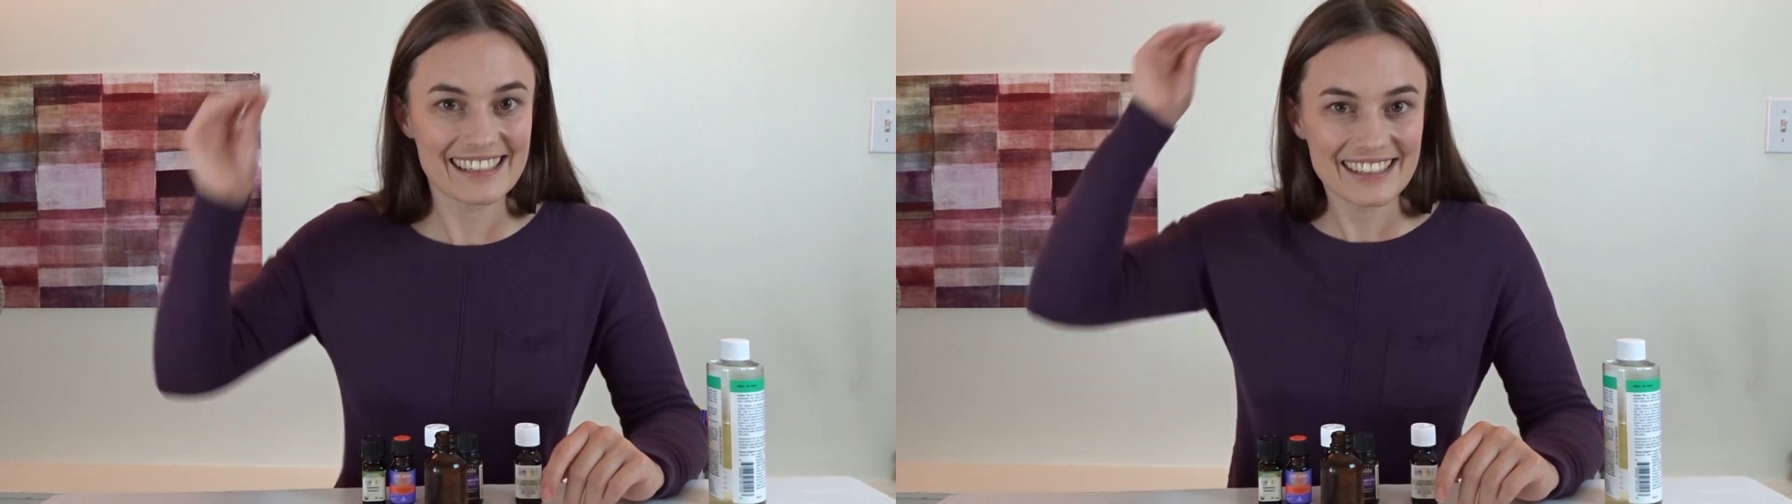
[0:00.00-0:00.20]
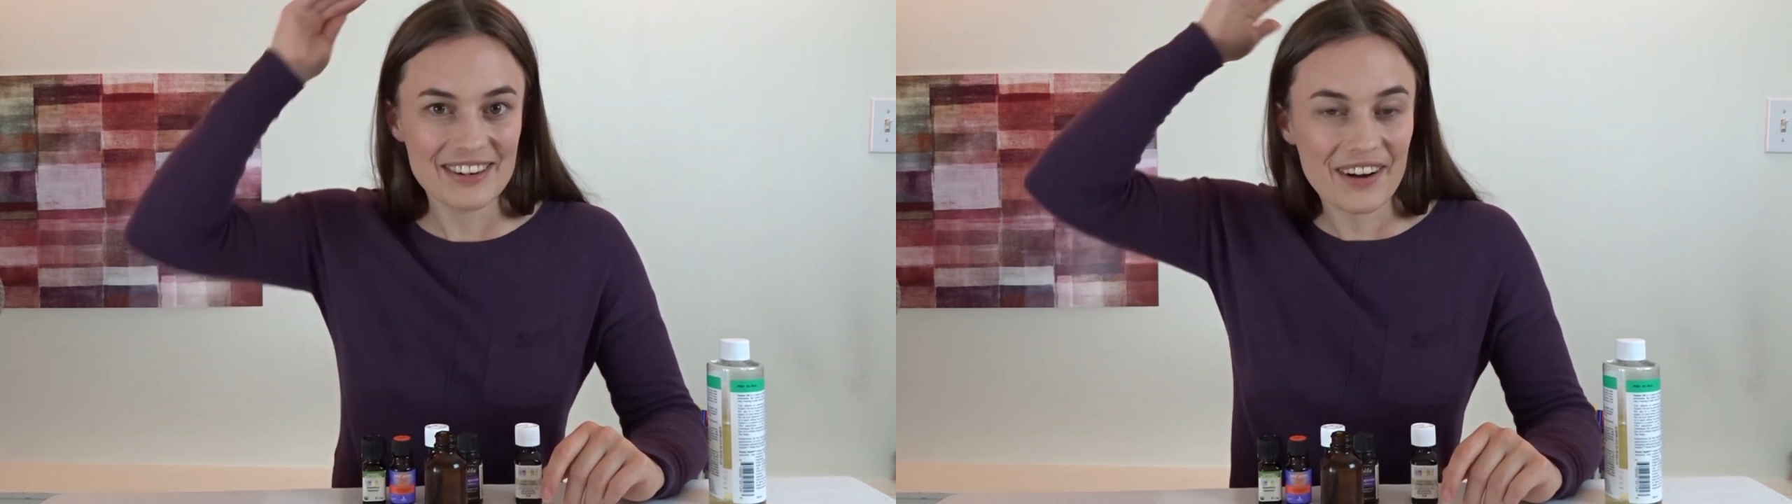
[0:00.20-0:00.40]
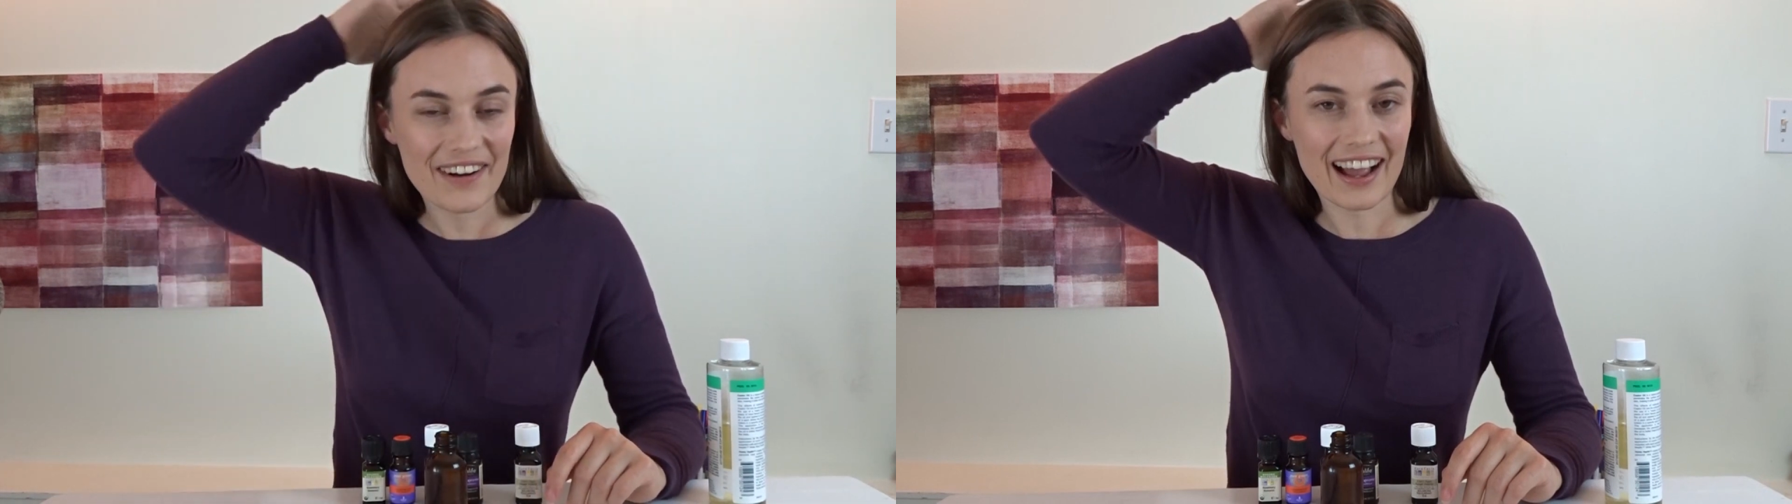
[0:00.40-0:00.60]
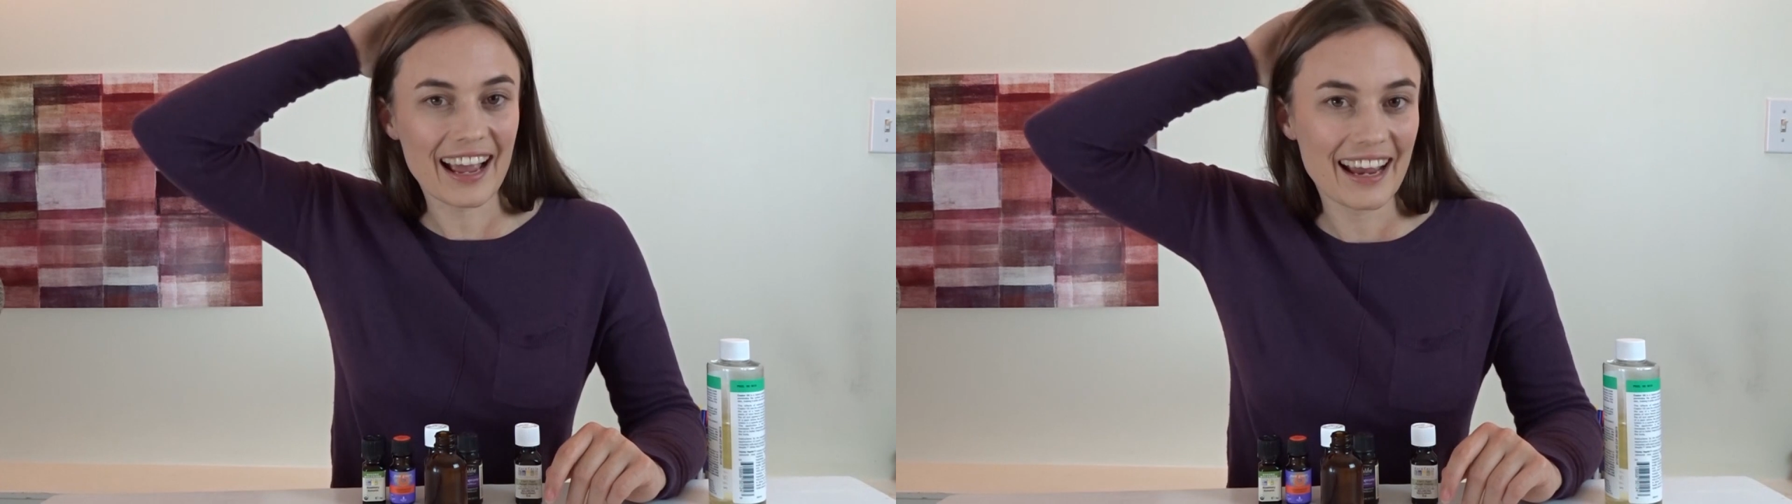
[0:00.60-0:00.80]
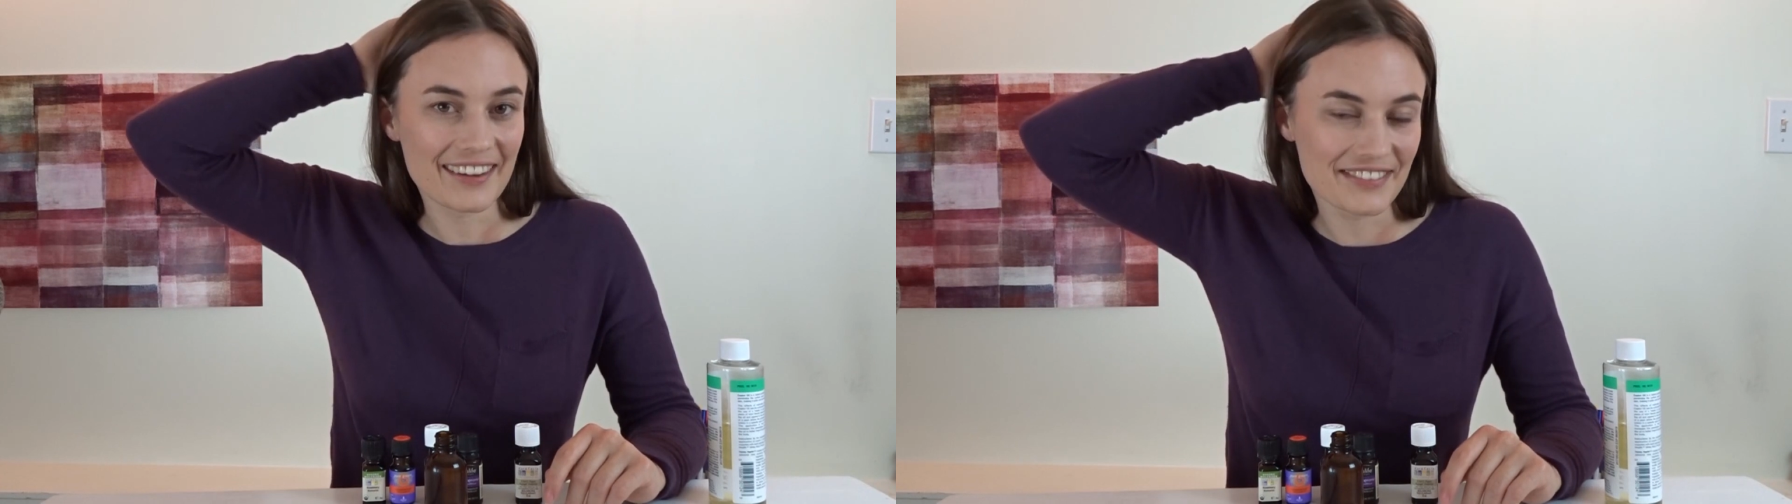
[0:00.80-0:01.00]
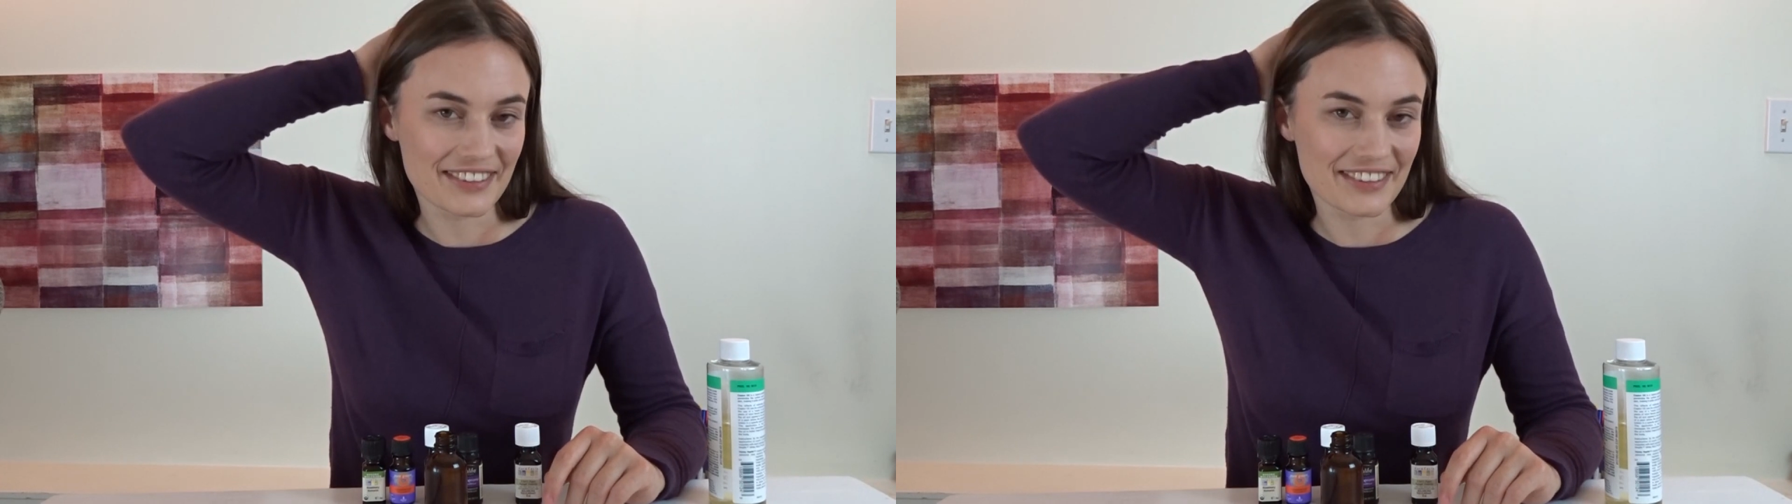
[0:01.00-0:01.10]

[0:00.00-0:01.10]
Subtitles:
I have